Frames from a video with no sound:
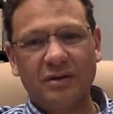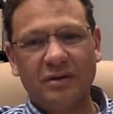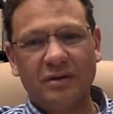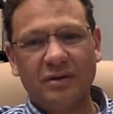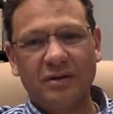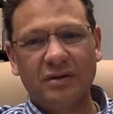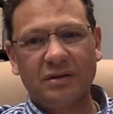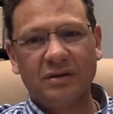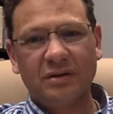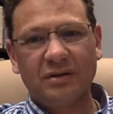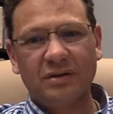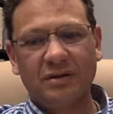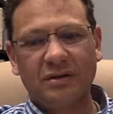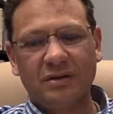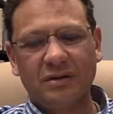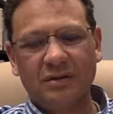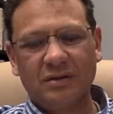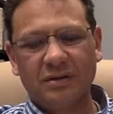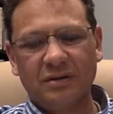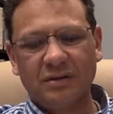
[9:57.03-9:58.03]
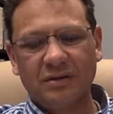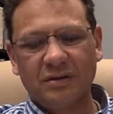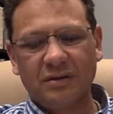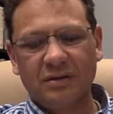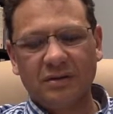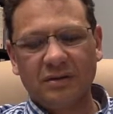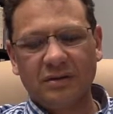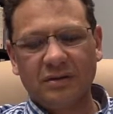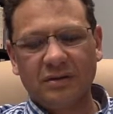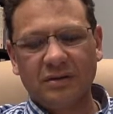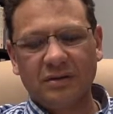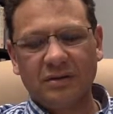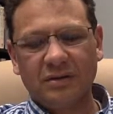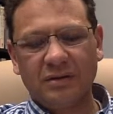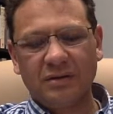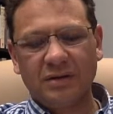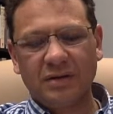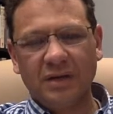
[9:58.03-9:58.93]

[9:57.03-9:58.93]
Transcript: Nobody speaks.